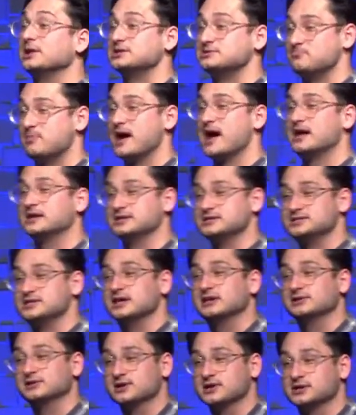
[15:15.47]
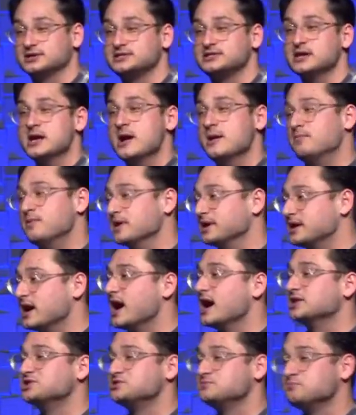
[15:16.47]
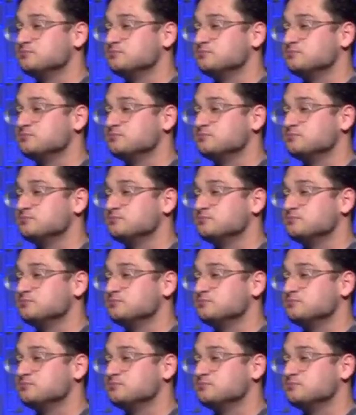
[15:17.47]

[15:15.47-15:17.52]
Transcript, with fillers: as bad as they looked, but God's